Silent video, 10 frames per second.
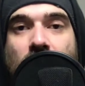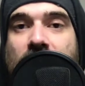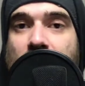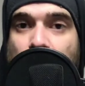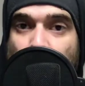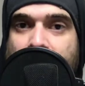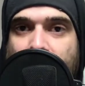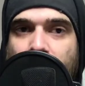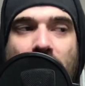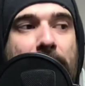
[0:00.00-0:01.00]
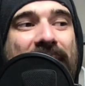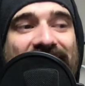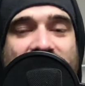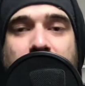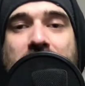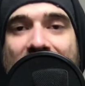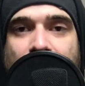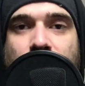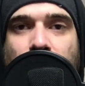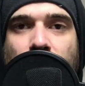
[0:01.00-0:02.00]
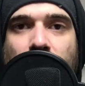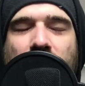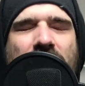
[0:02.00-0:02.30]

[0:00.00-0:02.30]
okay, your turn. I pass the baton to her.